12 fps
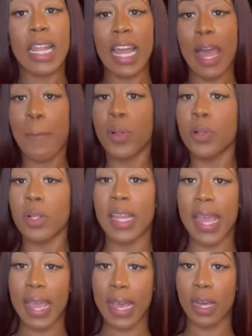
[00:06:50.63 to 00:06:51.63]
lat pull
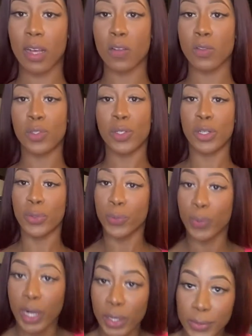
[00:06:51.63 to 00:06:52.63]
downs. You can do
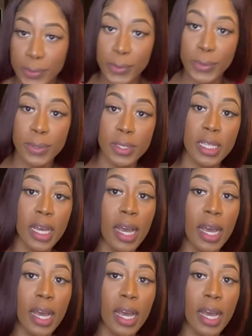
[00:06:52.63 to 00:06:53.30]
rows.